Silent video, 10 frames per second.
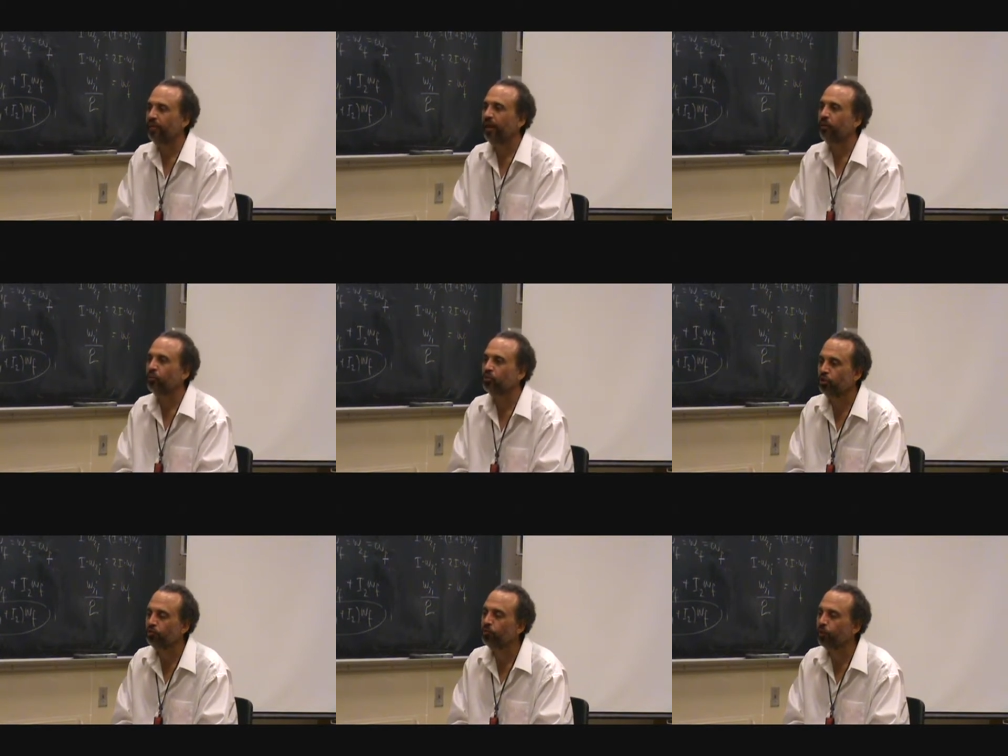that was
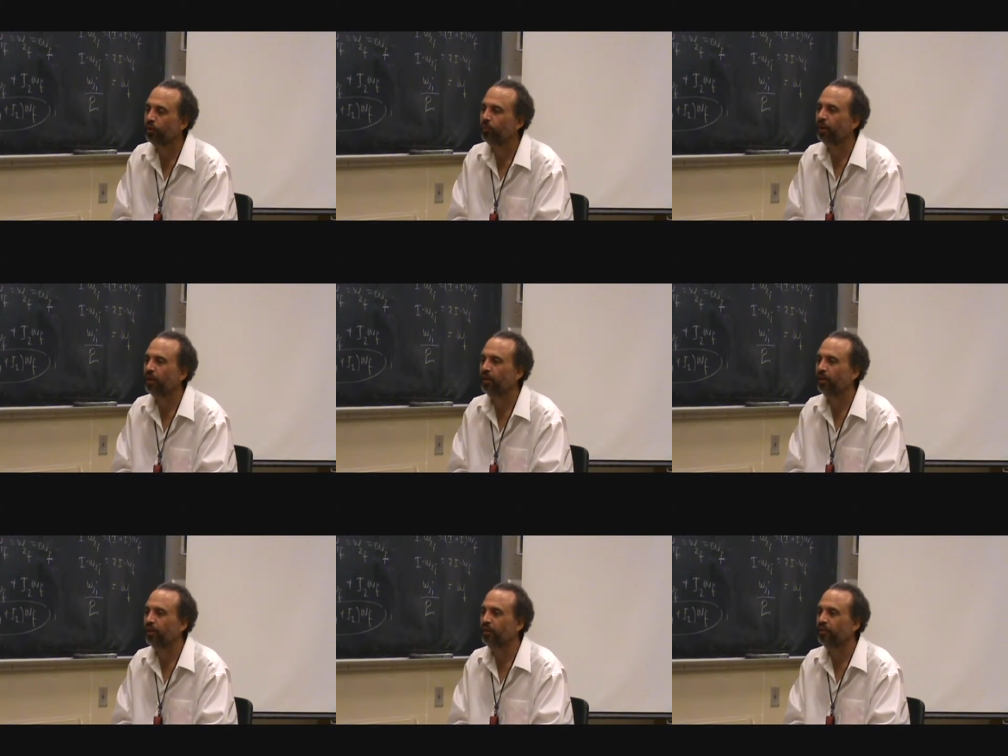useful in my
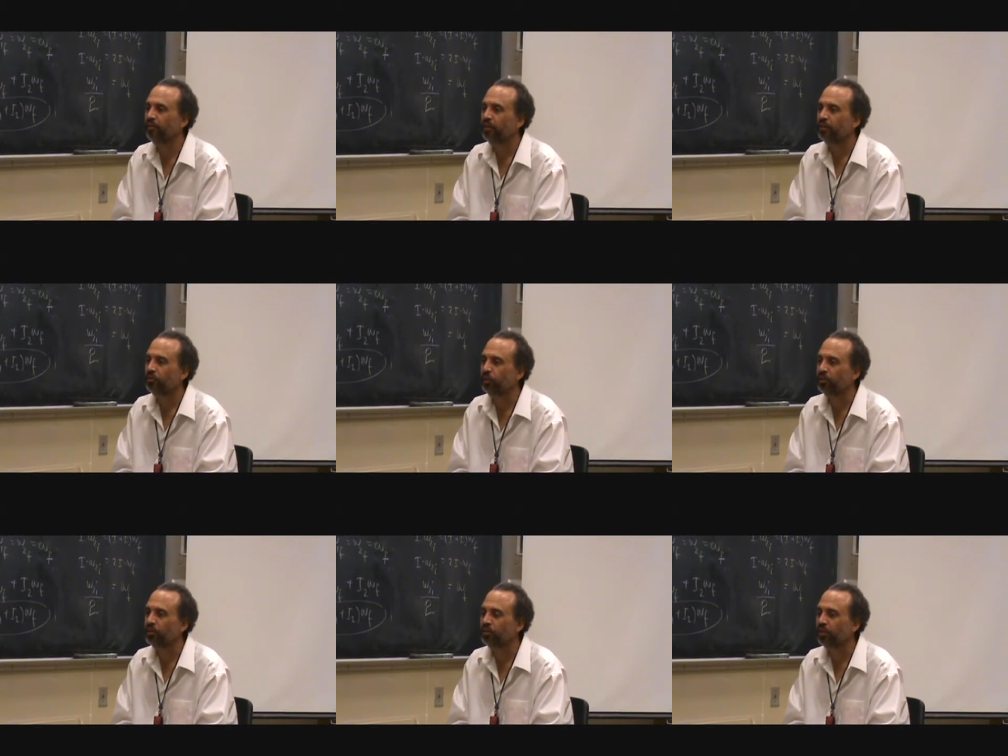uh,
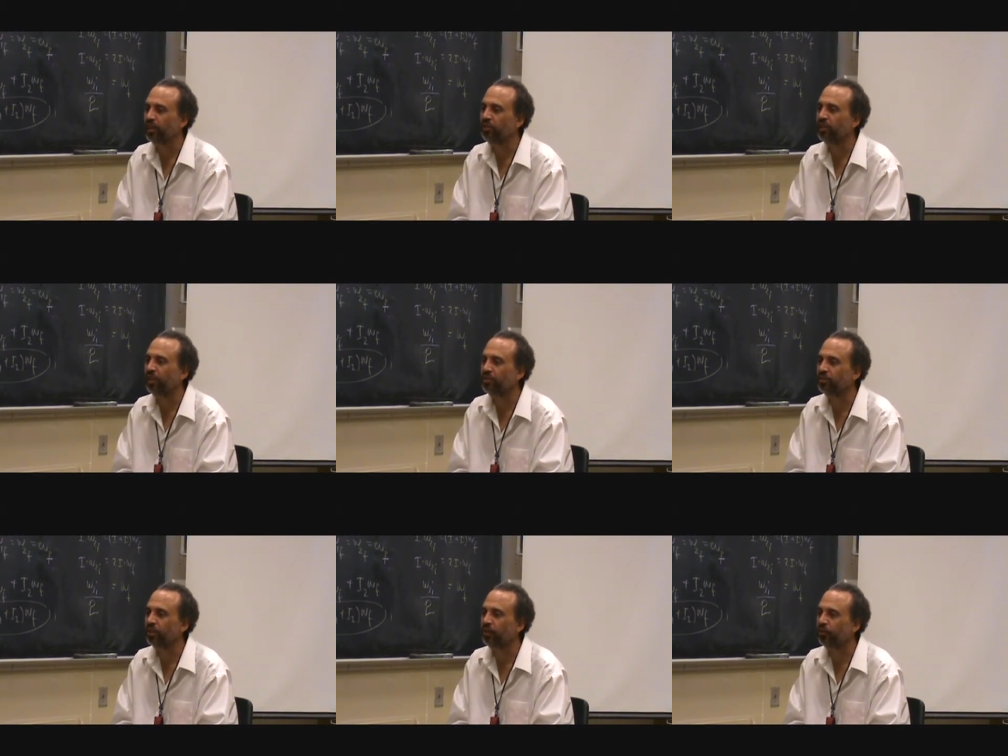specialization at
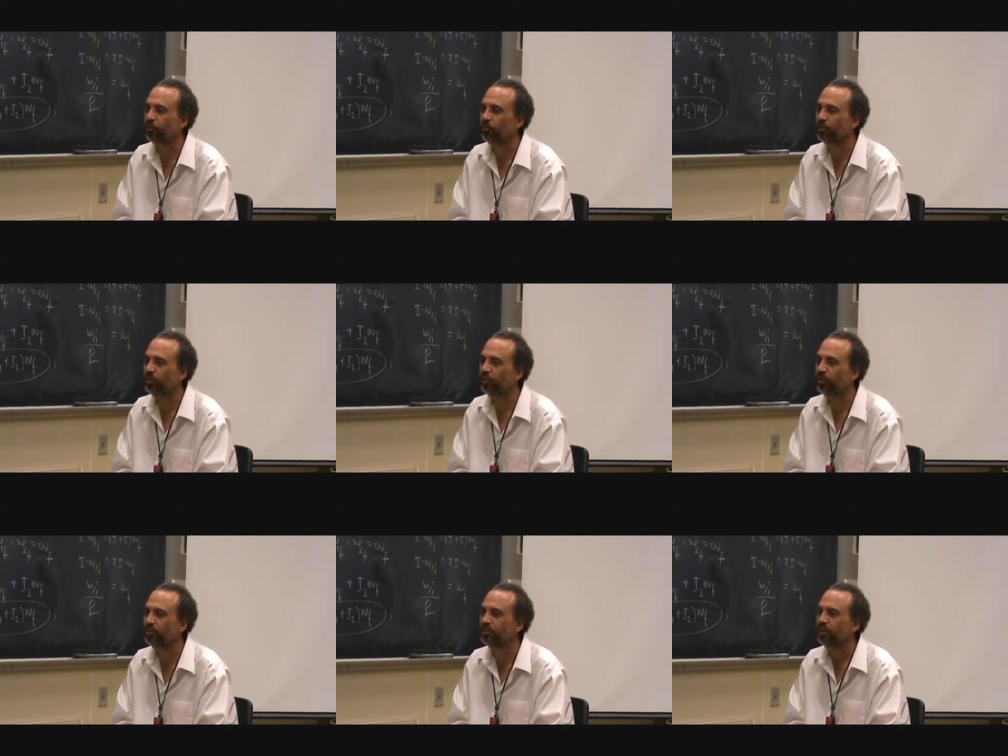Stanford, which
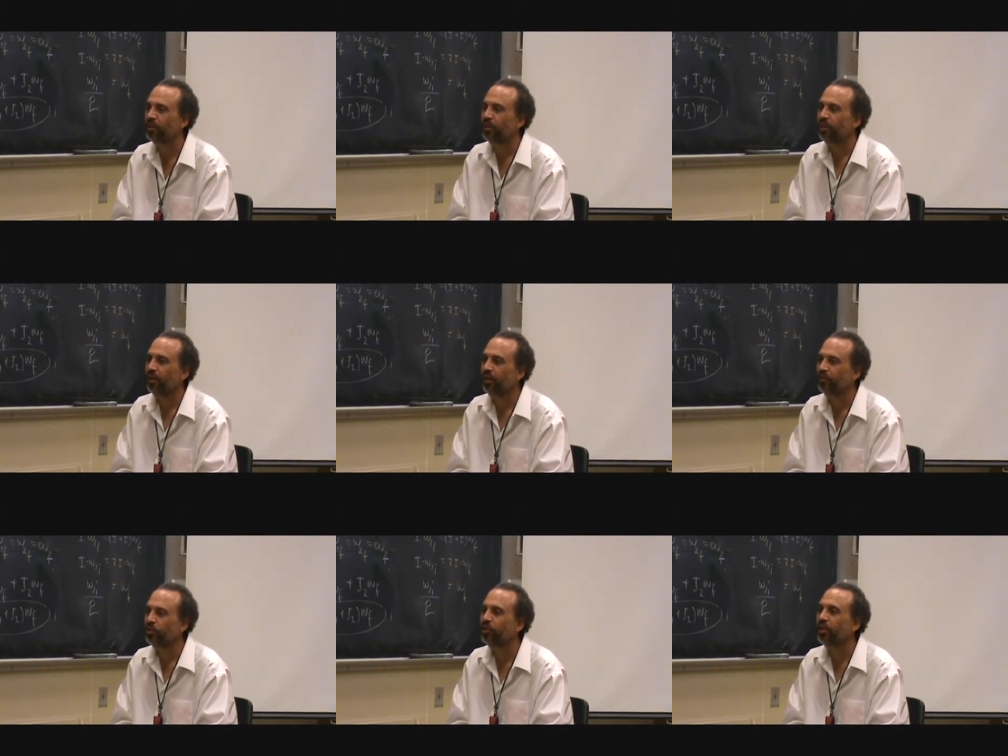was
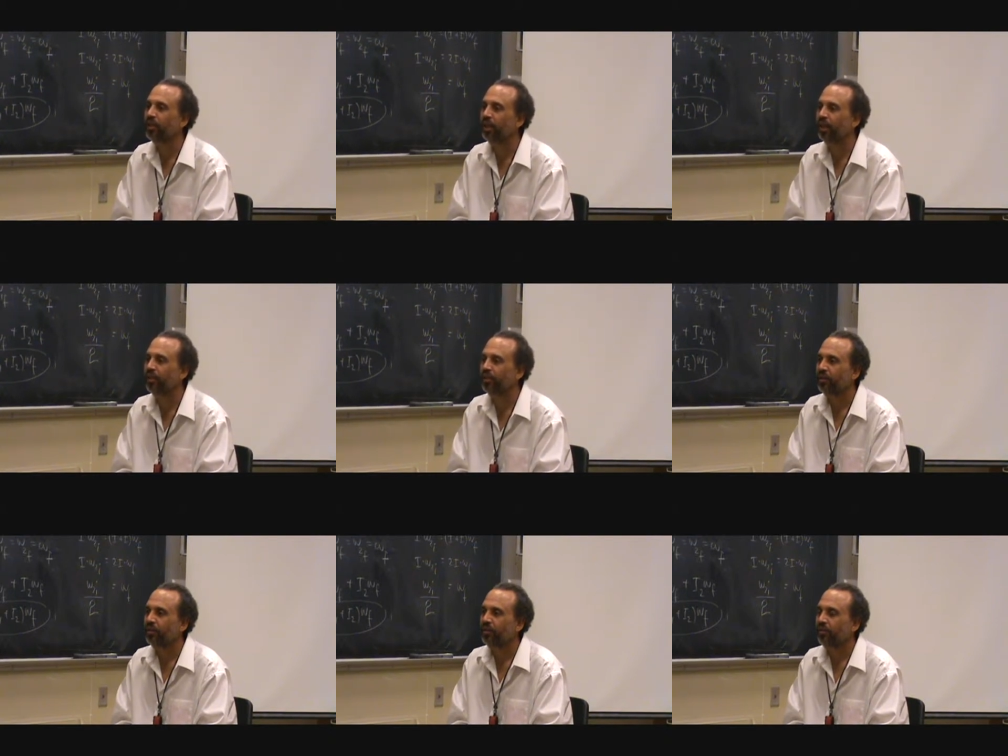uh, looking at
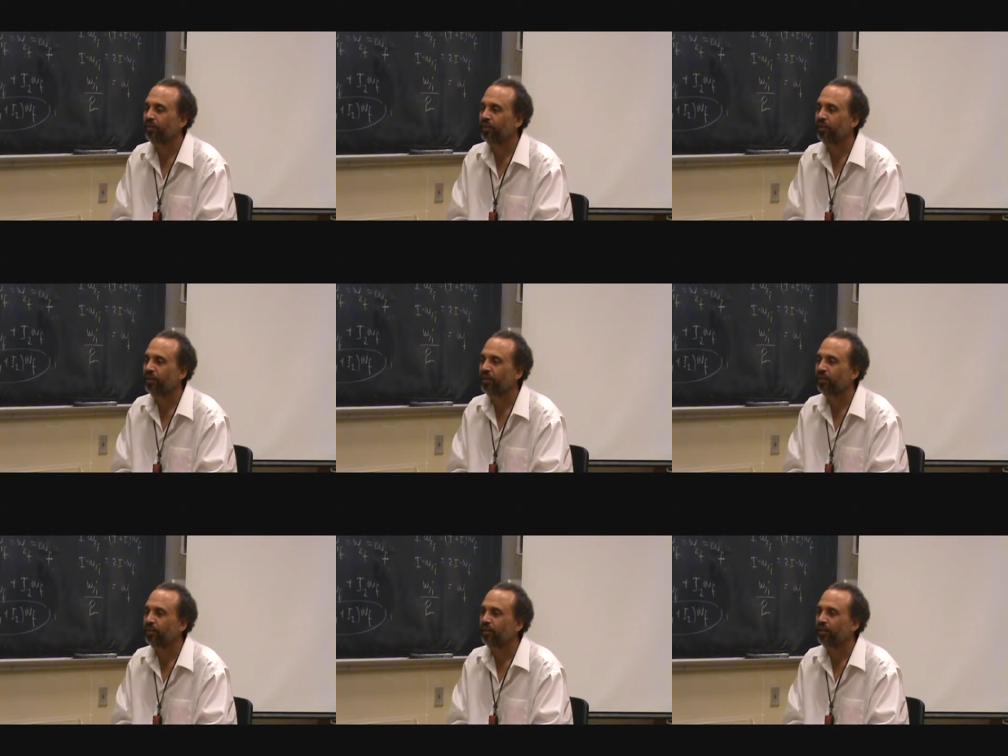
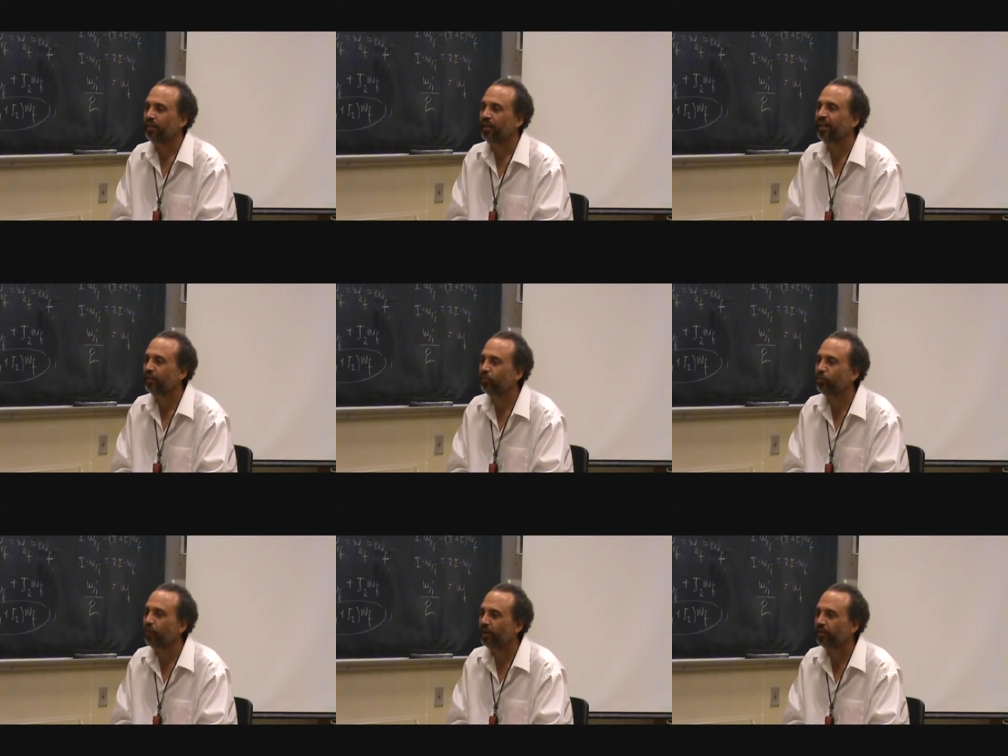the
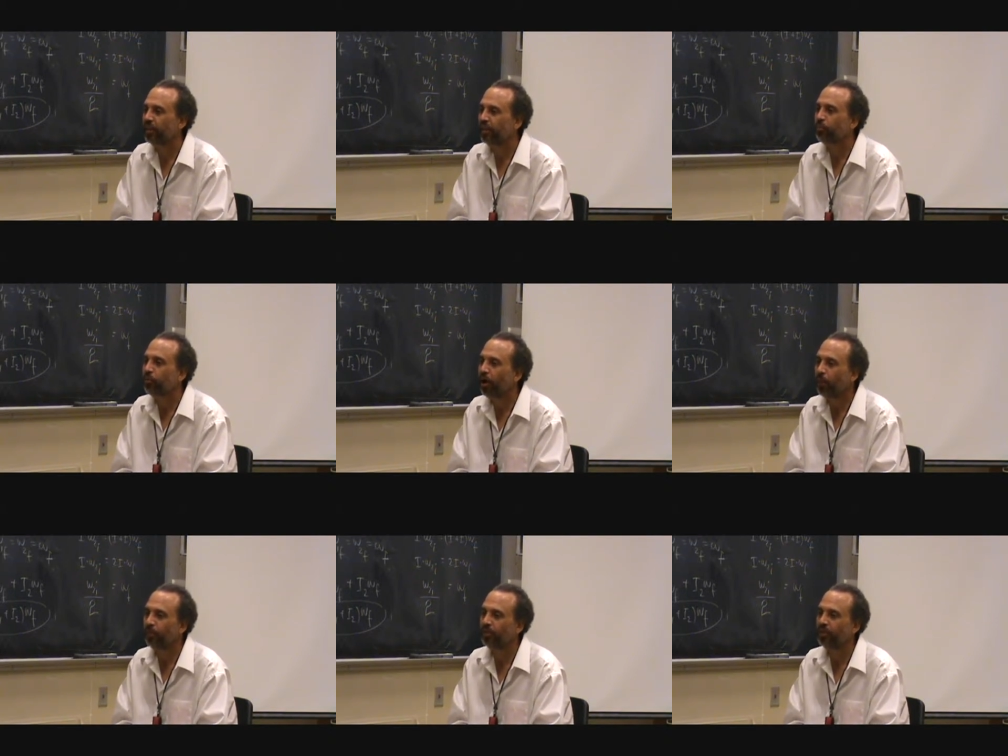electromagnetic
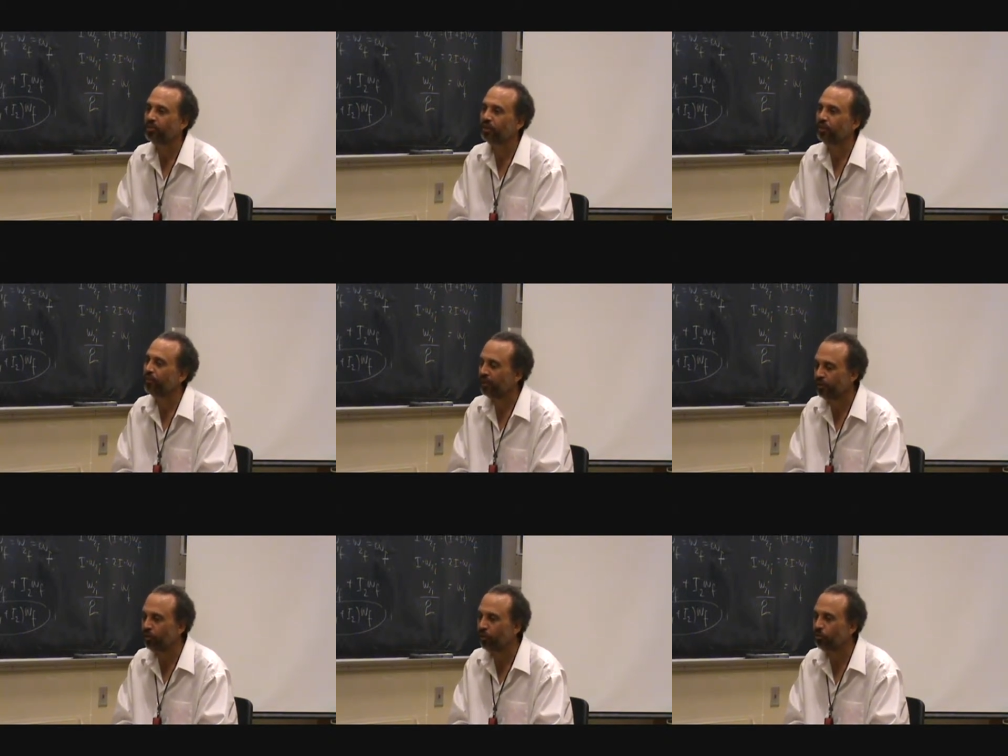properties of
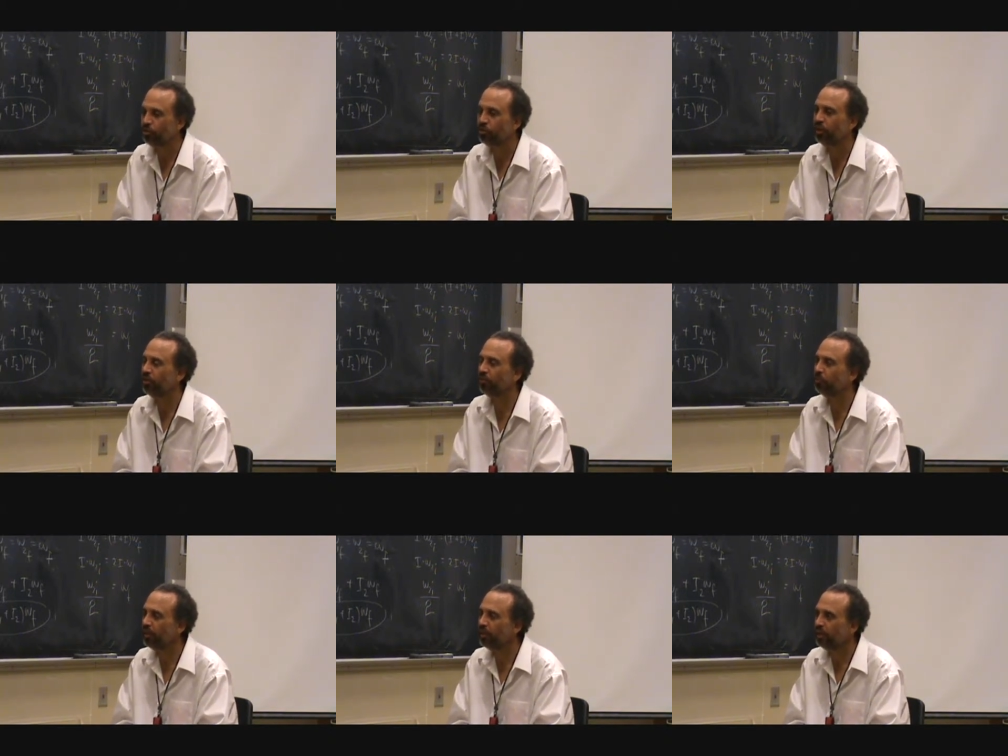
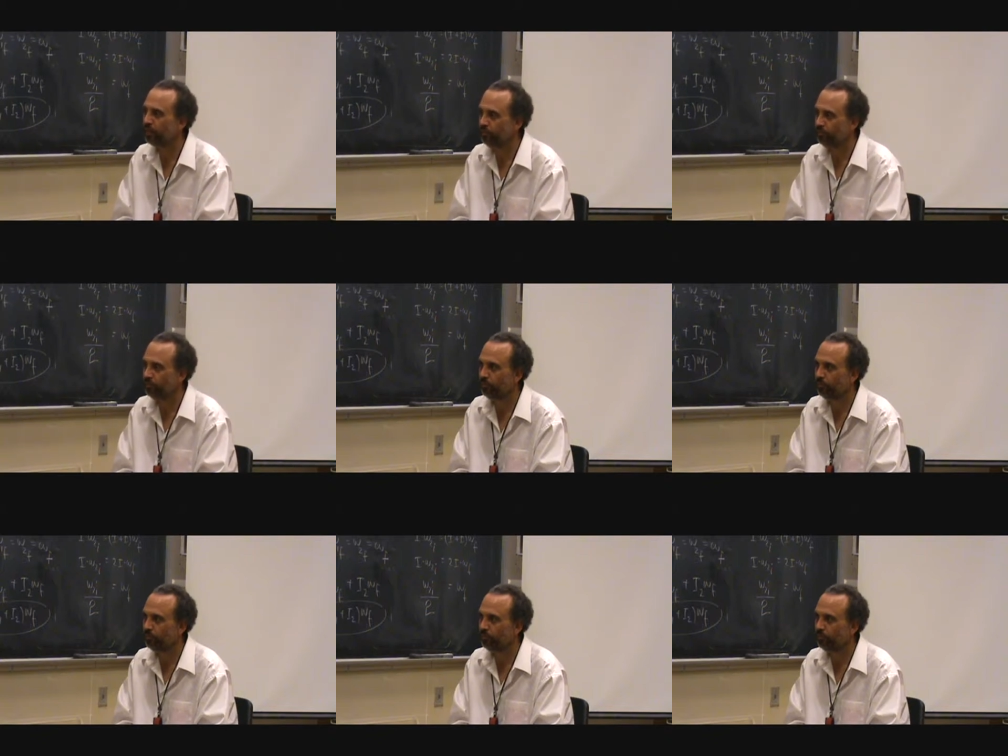inhomogeneous medium.